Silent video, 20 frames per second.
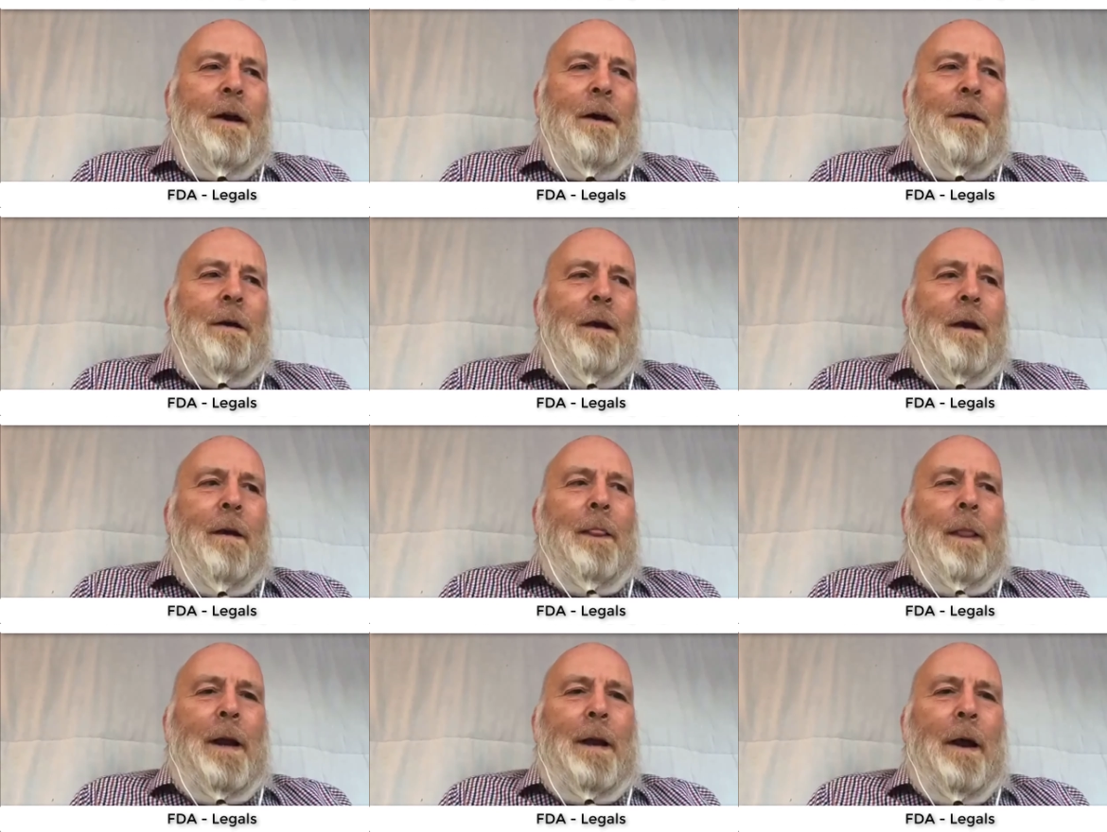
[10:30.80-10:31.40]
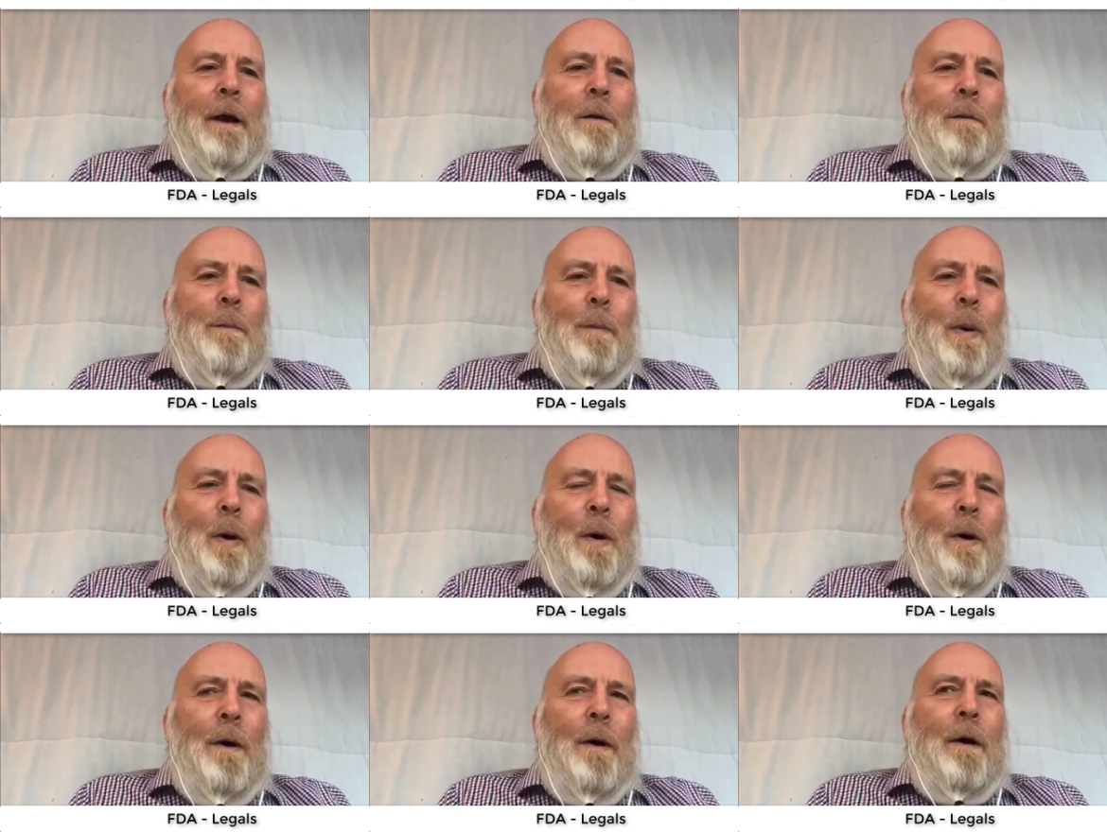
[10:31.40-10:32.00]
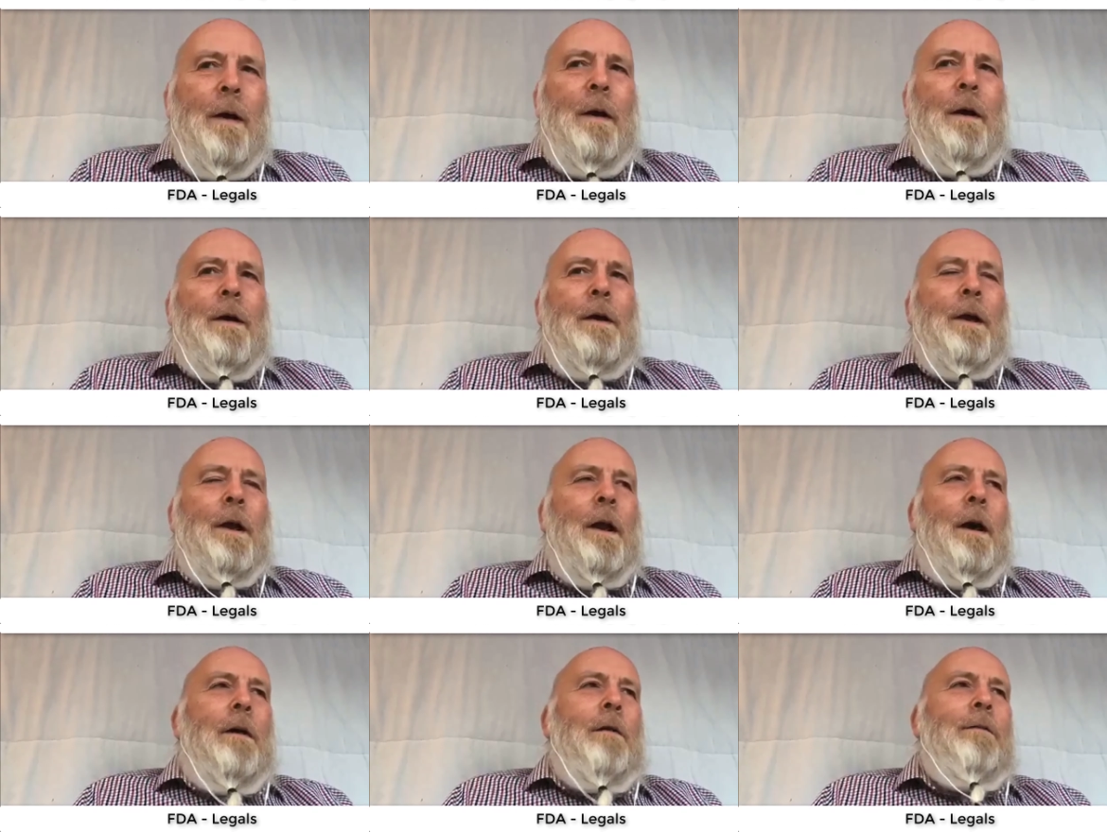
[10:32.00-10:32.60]
you know. They don't put,
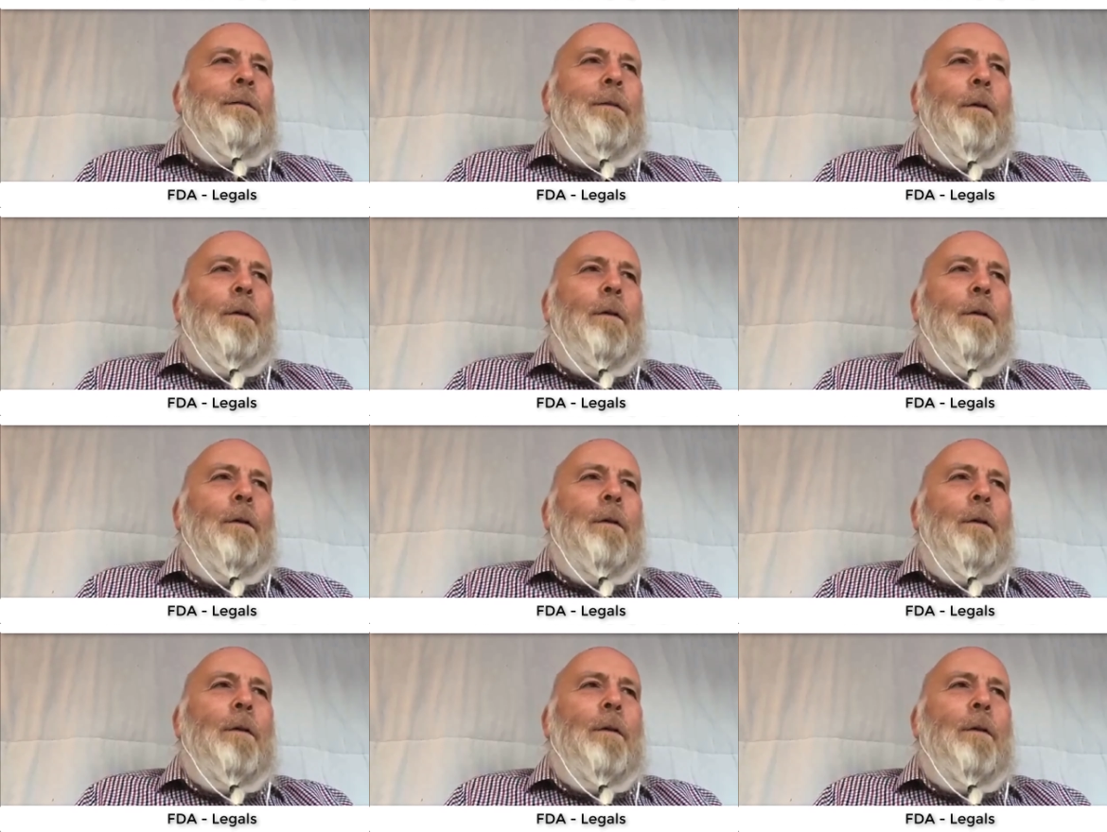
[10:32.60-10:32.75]
you know,